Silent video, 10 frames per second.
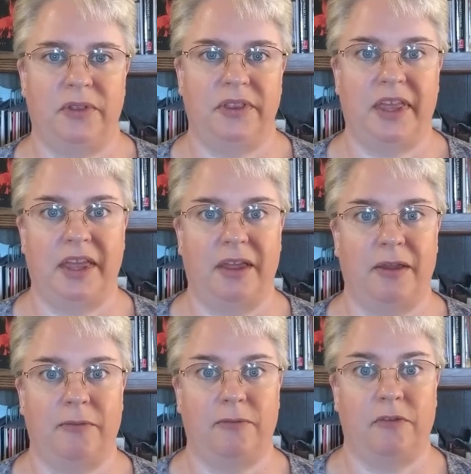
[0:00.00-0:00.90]

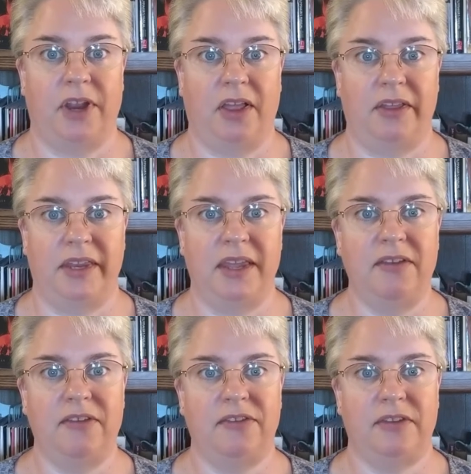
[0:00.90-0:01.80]
the reality
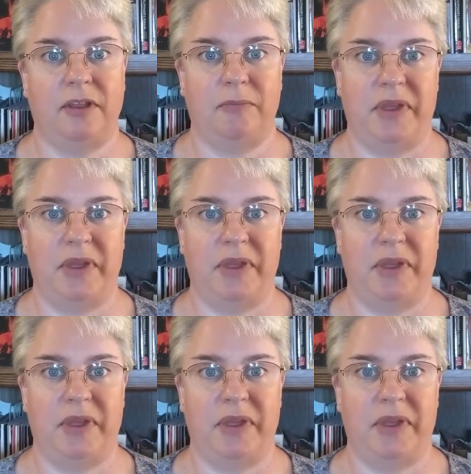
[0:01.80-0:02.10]
is the